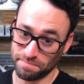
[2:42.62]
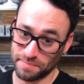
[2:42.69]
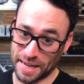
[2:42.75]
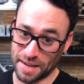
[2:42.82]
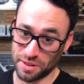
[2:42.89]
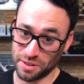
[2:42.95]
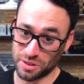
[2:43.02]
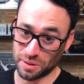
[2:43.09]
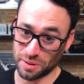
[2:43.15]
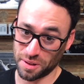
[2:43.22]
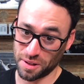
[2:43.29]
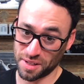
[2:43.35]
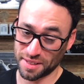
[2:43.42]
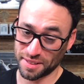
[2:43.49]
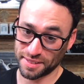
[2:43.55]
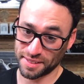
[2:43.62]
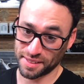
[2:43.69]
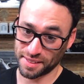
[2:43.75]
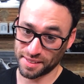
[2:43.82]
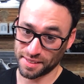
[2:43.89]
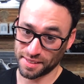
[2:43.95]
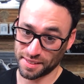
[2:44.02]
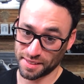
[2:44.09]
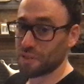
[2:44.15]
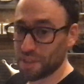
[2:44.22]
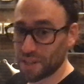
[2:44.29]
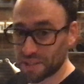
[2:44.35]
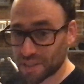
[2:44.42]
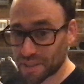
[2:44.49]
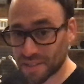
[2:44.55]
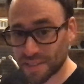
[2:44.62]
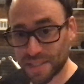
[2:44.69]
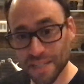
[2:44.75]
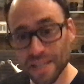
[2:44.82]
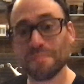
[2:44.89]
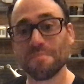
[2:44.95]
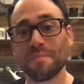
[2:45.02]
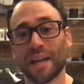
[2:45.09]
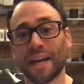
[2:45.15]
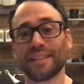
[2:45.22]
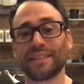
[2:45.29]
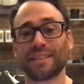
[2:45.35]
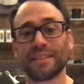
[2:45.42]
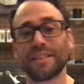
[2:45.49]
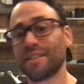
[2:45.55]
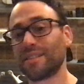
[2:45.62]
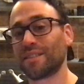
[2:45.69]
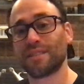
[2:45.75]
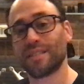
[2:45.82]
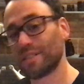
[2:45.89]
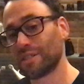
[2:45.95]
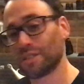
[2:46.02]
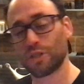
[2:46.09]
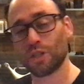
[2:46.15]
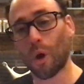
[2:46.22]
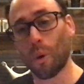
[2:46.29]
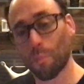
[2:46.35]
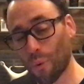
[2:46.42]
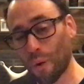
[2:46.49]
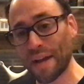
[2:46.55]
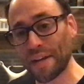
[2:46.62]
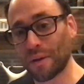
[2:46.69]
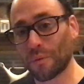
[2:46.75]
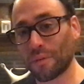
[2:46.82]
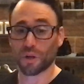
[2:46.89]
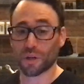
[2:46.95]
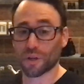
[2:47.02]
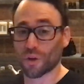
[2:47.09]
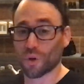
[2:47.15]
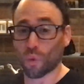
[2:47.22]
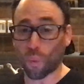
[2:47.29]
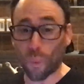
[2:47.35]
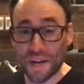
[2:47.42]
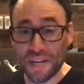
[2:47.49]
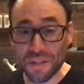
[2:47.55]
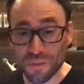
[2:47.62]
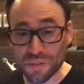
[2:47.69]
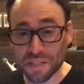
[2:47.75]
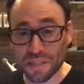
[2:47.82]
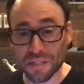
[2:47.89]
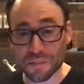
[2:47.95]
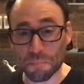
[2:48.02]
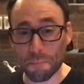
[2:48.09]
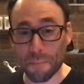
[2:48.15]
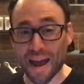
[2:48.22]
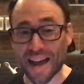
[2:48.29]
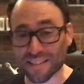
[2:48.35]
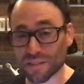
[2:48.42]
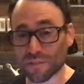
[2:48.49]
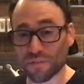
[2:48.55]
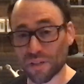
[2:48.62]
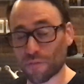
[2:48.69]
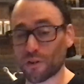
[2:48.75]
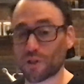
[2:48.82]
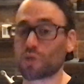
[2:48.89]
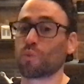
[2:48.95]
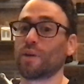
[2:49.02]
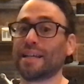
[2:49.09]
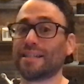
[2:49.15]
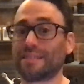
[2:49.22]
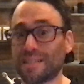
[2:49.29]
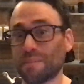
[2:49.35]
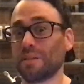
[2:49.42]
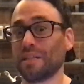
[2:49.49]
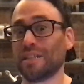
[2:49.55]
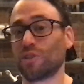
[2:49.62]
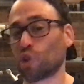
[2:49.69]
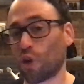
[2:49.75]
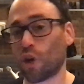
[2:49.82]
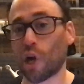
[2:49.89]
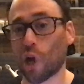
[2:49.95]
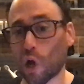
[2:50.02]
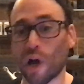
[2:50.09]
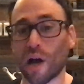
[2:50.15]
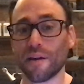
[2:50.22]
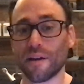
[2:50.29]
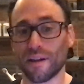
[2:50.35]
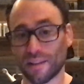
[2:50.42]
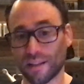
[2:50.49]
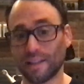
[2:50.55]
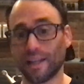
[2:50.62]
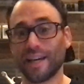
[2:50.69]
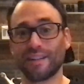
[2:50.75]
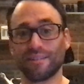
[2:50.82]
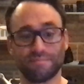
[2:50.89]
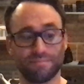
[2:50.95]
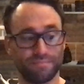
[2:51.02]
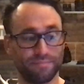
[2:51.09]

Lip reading: How does it look? This is dim lights. This is no bueno. Wait till you see this massive difference when I simply turn on the light.